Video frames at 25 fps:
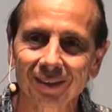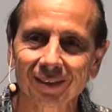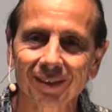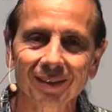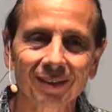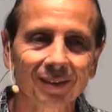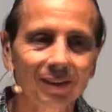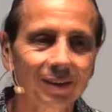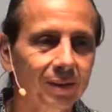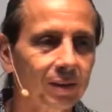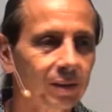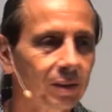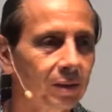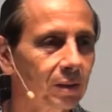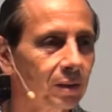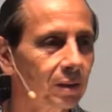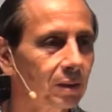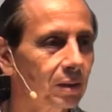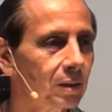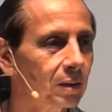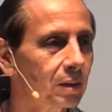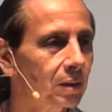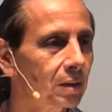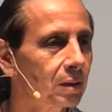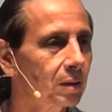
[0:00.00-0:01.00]

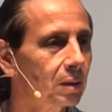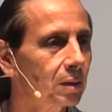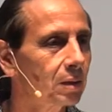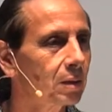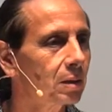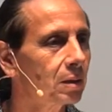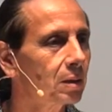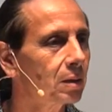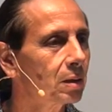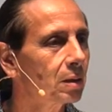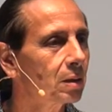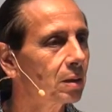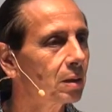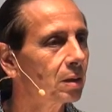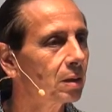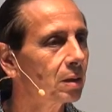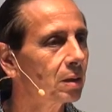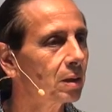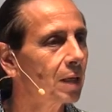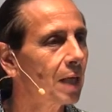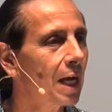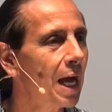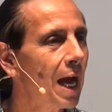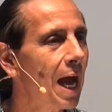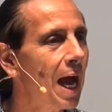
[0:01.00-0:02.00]

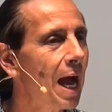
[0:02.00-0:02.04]
(silence)